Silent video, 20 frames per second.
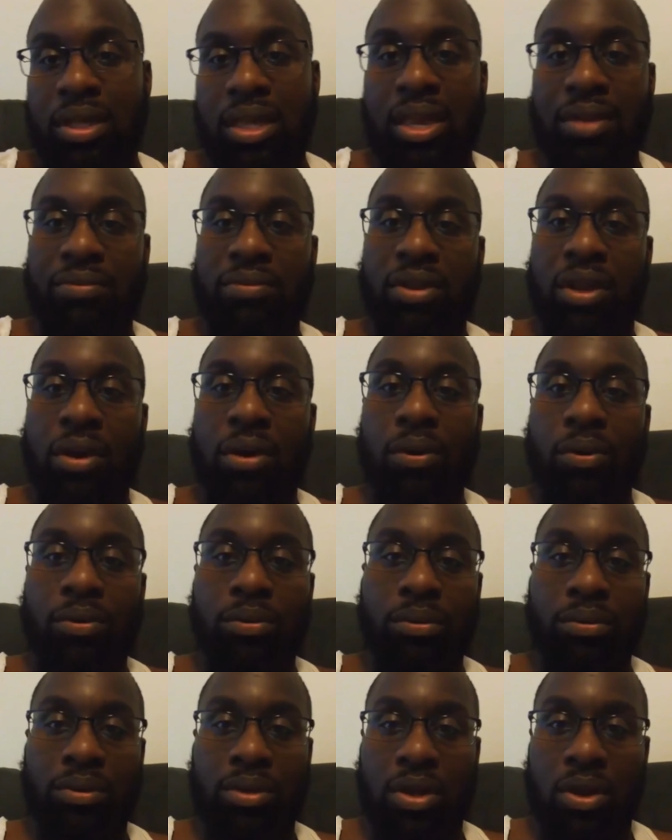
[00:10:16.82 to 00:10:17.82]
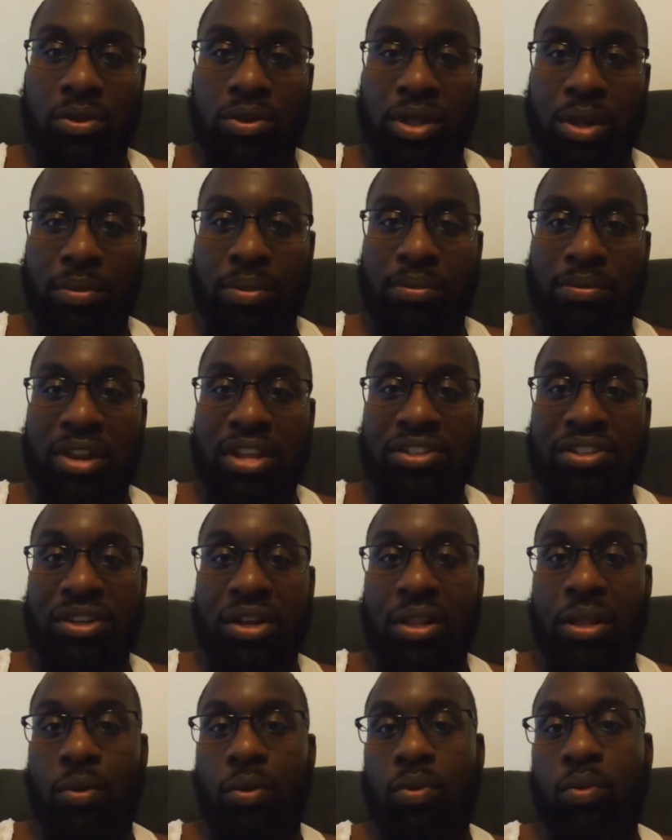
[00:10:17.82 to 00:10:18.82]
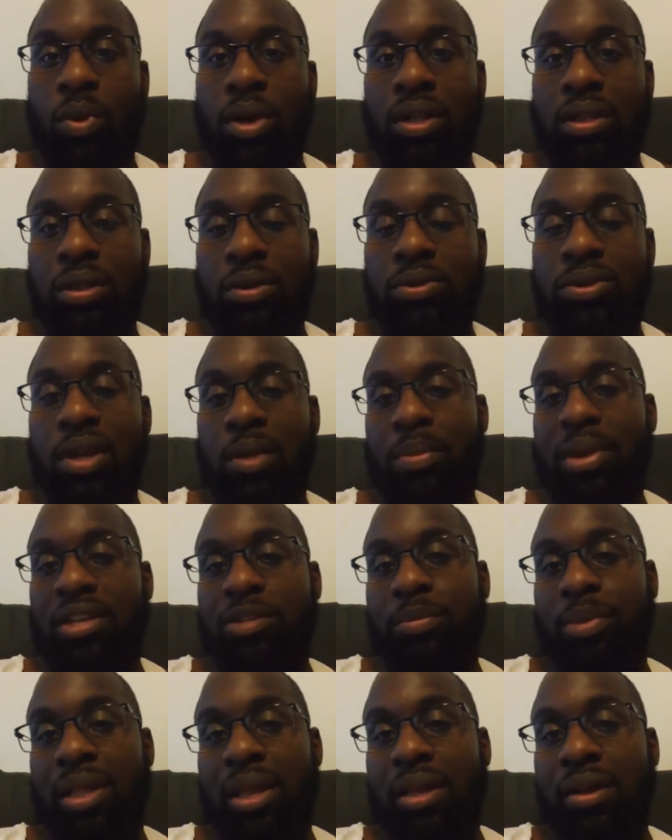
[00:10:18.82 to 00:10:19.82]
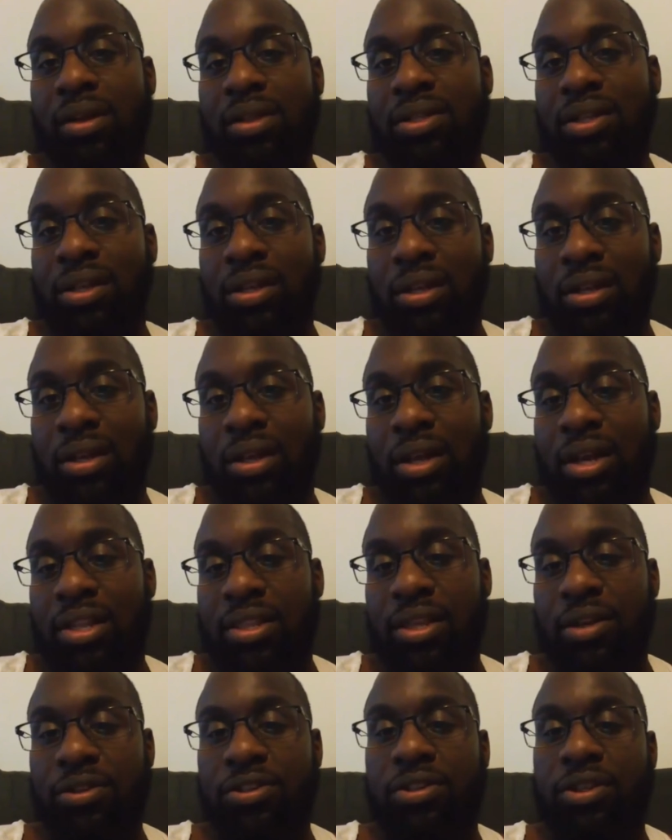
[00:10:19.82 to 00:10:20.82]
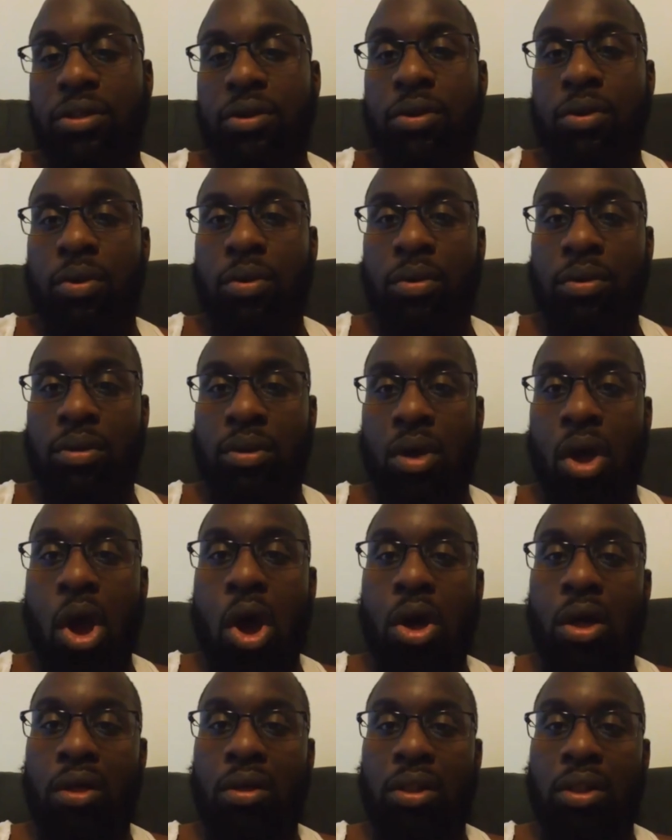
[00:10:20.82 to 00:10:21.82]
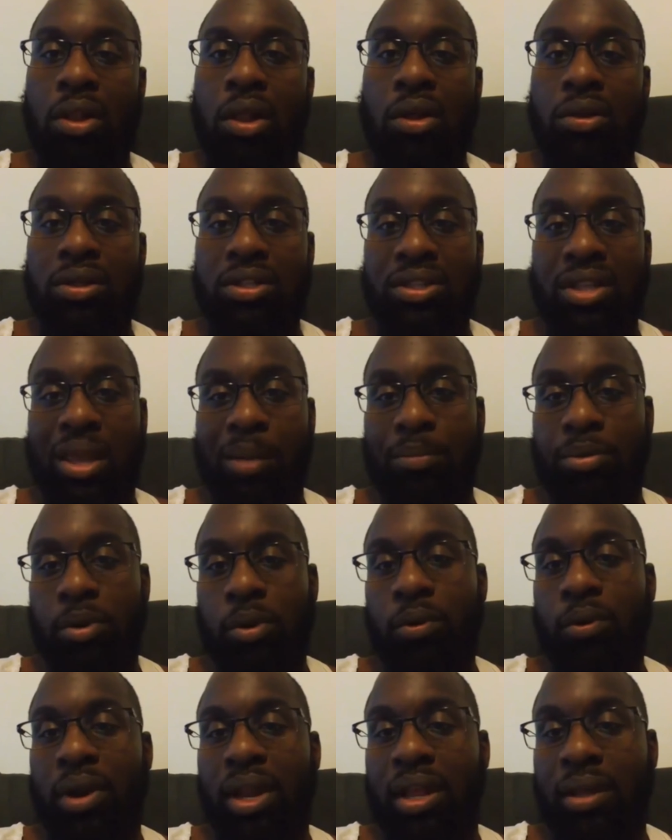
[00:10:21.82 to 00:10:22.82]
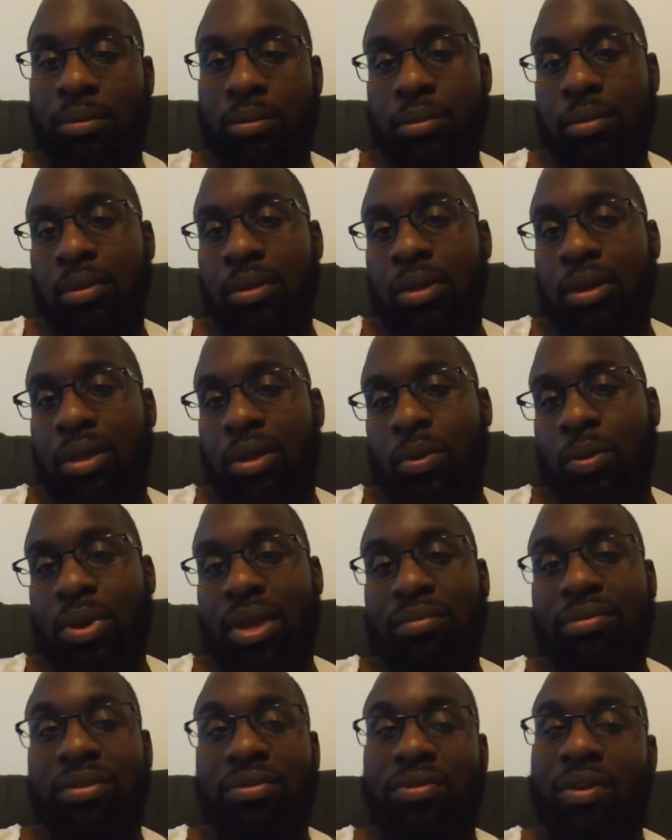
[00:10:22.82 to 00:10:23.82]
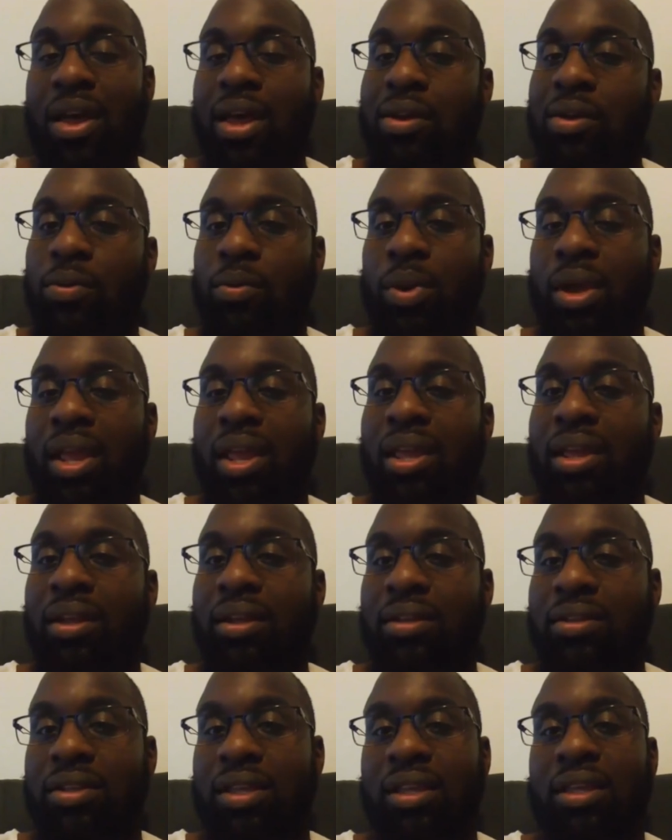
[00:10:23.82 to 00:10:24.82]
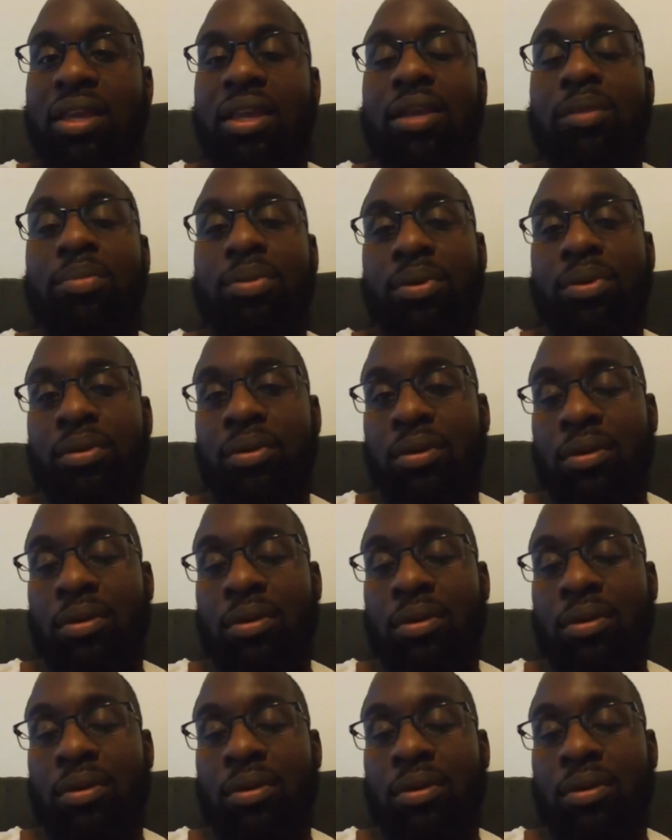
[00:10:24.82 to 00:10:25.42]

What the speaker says: Even though, some of them necessarily wouldn't want to lose their best players, they're still all along the same program. We have to find a way to keep